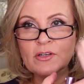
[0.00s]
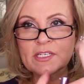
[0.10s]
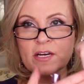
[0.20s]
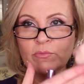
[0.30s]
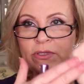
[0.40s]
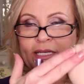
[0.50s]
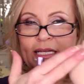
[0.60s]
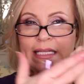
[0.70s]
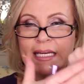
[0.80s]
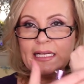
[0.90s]

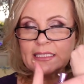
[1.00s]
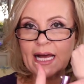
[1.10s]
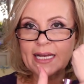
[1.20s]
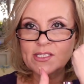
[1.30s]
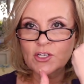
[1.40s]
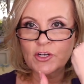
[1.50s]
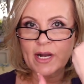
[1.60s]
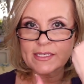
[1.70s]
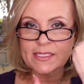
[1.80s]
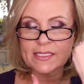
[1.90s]
completely glides
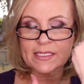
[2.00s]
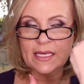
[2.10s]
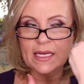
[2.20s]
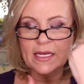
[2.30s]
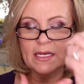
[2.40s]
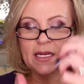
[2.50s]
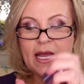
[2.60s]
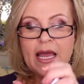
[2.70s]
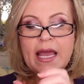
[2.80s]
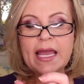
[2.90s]
across the skin.
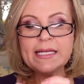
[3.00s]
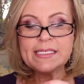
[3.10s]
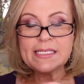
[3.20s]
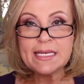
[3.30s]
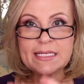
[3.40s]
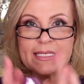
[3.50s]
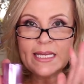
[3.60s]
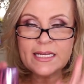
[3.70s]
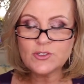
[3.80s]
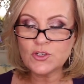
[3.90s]
It sinks
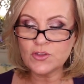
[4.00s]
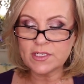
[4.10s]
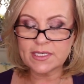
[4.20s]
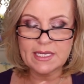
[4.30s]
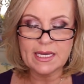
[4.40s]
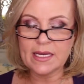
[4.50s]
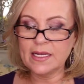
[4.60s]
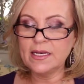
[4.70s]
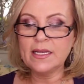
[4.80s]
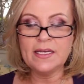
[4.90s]
into the
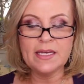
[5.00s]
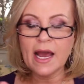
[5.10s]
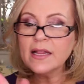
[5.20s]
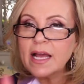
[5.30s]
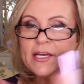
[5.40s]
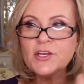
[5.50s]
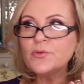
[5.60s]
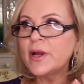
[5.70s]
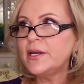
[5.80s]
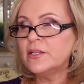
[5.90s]
skin, not like your
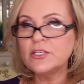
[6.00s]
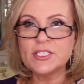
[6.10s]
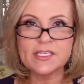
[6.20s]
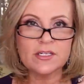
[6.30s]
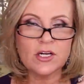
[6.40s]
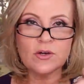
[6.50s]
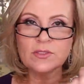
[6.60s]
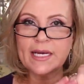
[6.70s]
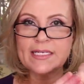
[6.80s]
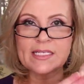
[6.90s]
regular silicone,
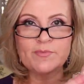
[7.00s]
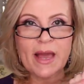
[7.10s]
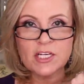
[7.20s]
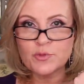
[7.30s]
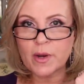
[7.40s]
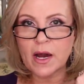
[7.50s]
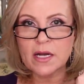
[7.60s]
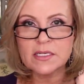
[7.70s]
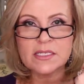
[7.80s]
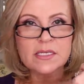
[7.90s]
like
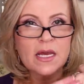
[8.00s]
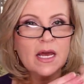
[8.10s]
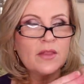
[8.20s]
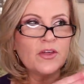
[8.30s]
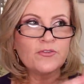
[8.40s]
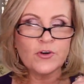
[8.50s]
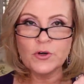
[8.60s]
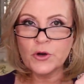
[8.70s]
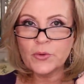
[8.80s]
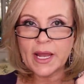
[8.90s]
Smashbox, the
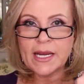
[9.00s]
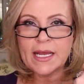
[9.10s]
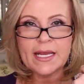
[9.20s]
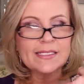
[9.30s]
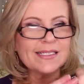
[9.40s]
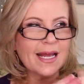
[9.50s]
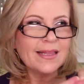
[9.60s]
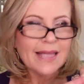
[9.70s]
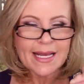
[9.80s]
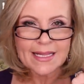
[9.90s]
Photo Ready. It's not
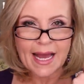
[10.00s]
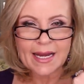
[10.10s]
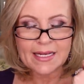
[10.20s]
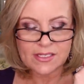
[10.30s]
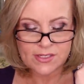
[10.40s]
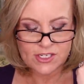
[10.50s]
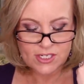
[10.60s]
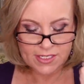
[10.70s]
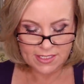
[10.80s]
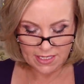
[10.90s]
like that. It's
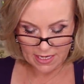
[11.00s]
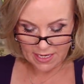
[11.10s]
just,